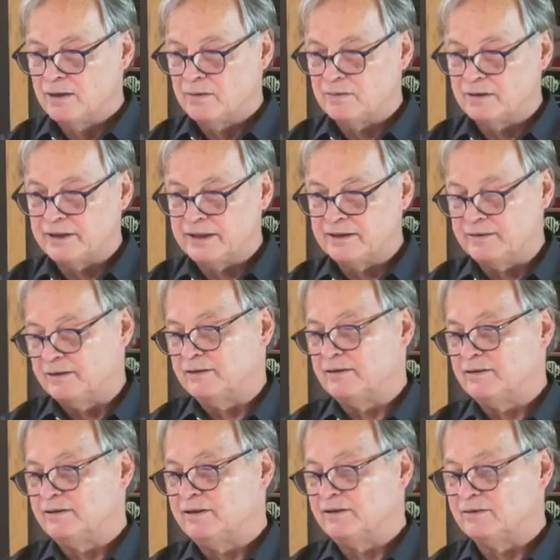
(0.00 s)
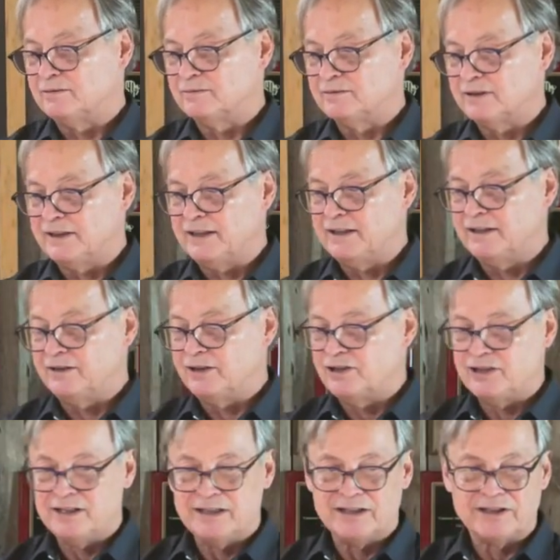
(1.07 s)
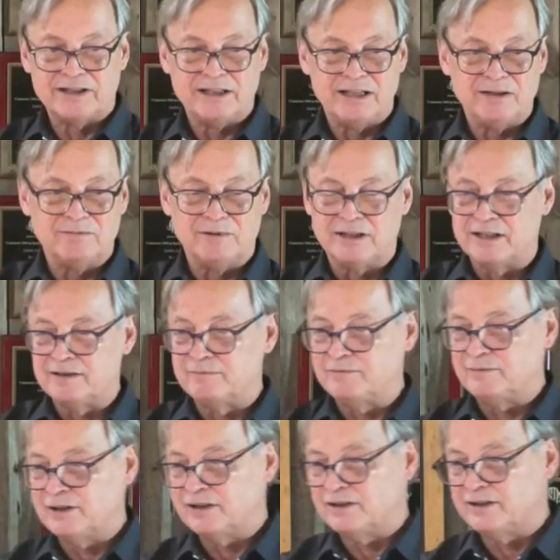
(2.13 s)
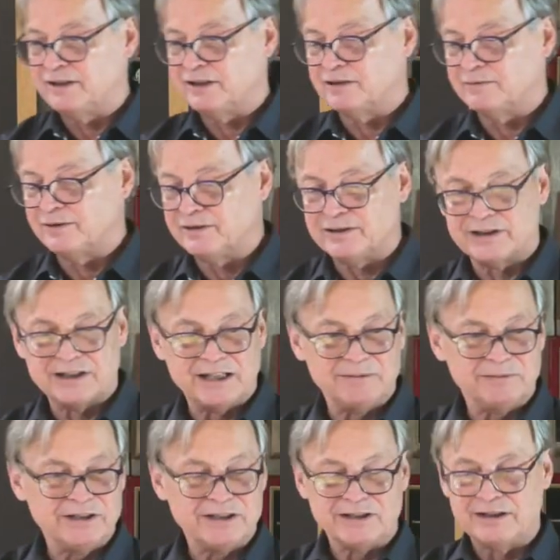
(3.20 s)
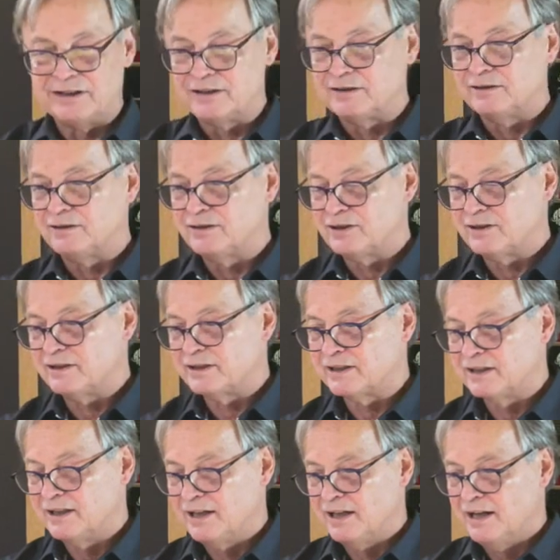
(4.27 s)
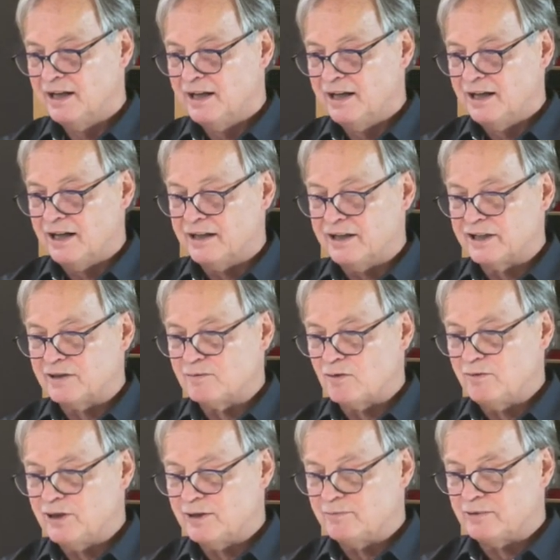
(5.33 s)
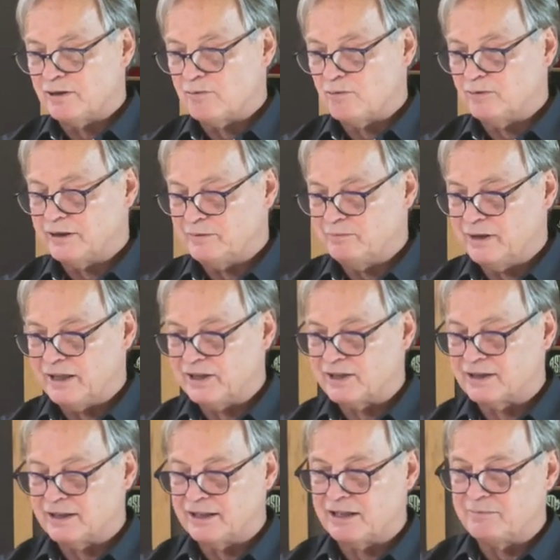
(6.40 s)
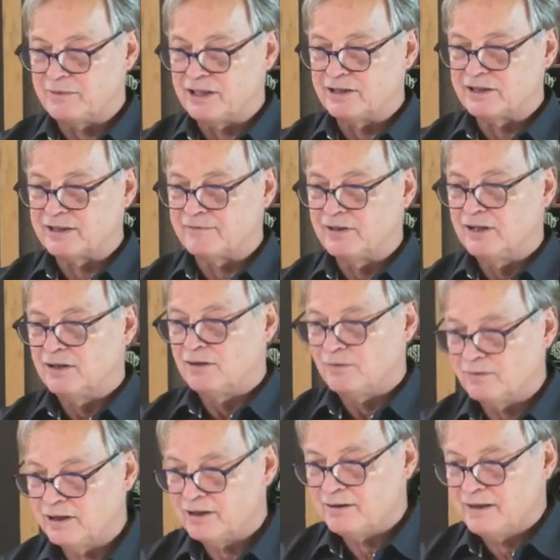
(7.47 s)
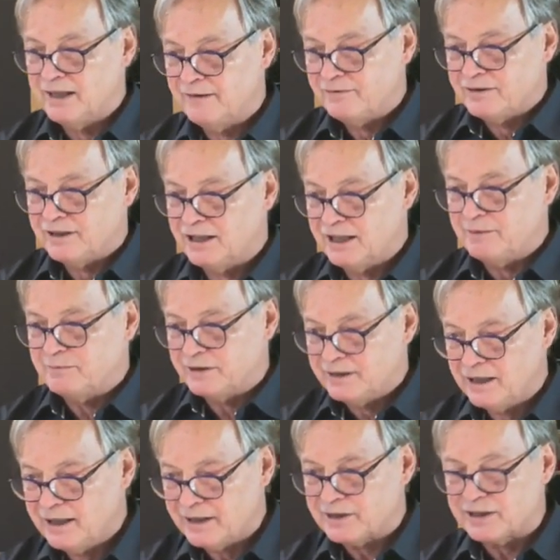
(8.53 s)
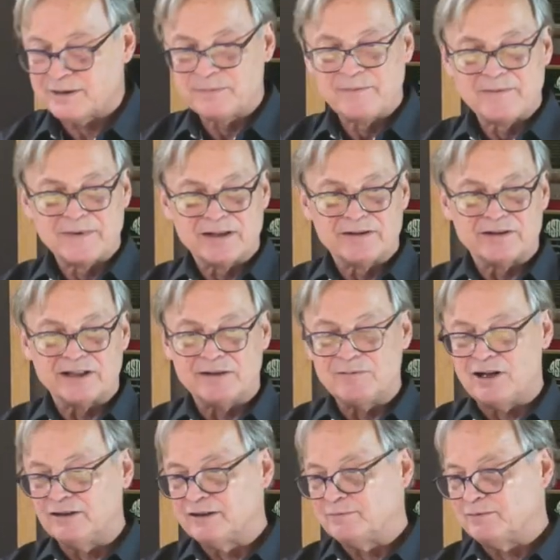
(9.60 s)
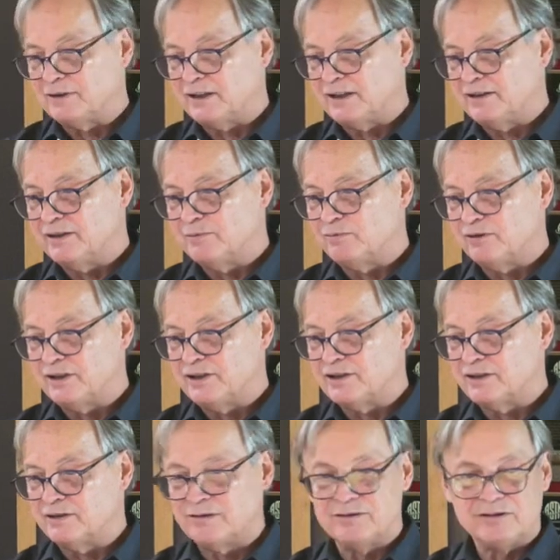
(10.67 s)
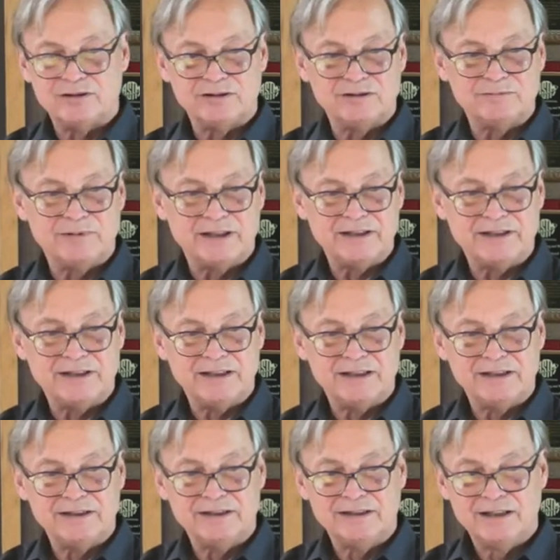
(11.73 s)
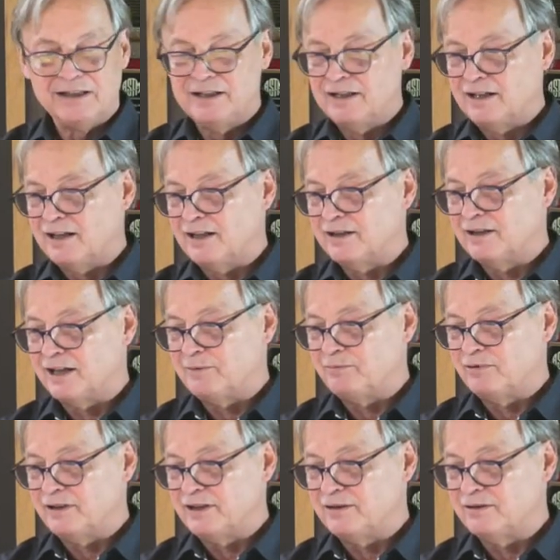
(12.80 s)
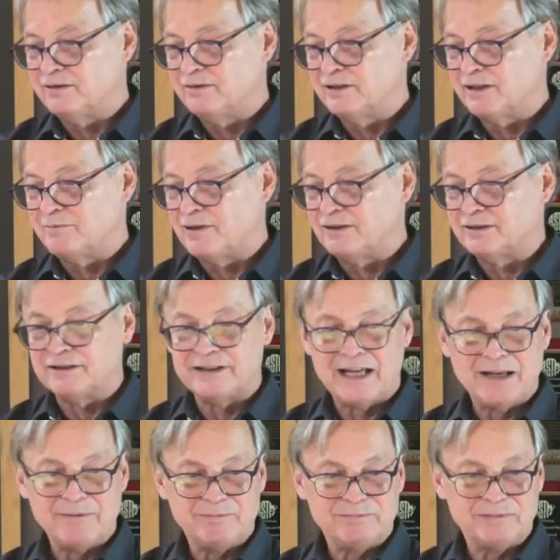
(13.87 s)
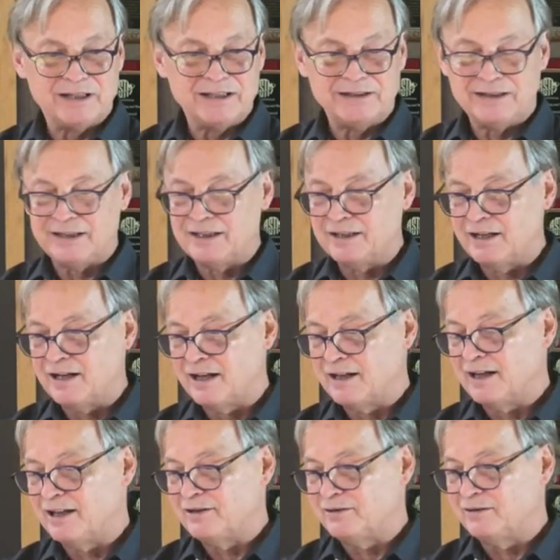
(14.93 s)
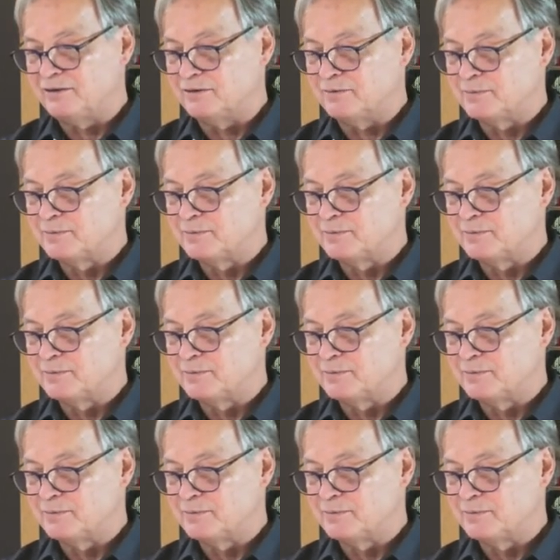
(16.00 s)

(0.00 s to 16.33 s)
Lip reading: Well then, you know, LEED and the GSA wanted me to deal with assemblies and enclosures, and I said, well, we should probably baseline and measure stuff. We don't have time, guess! So I multiplied the 0.02 by 10, and I got 0.2, and I multiplied that by 10, and I got 2.